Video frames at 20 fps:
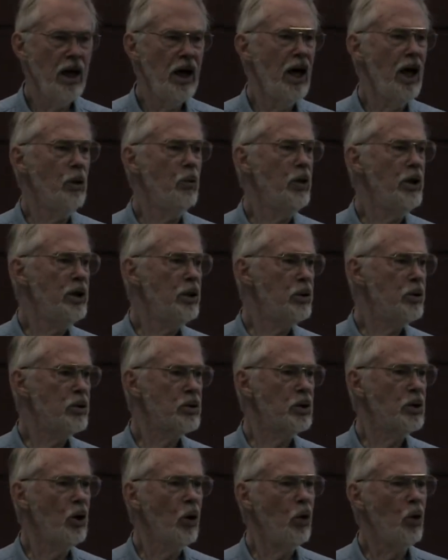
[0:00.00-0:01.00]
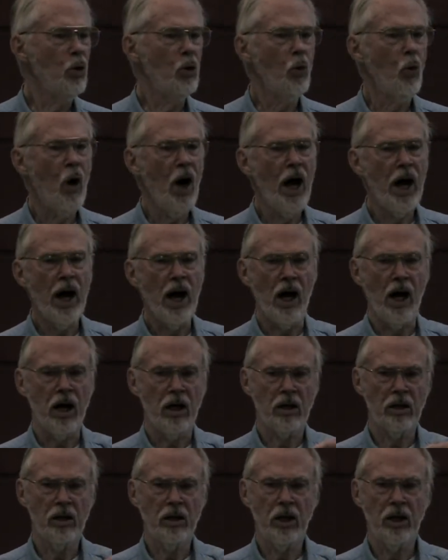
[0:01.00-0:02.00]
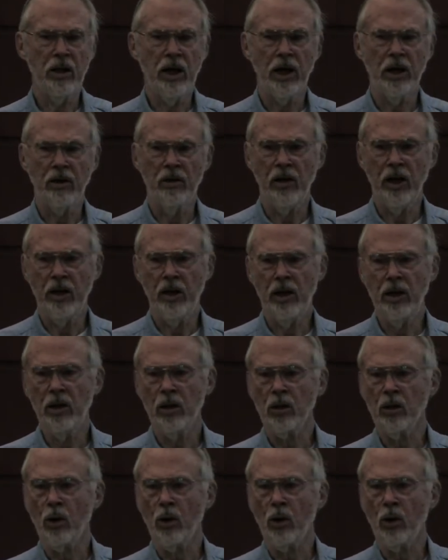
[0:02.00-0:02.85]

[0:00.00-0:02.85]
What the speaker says: And we used gold wire, annealed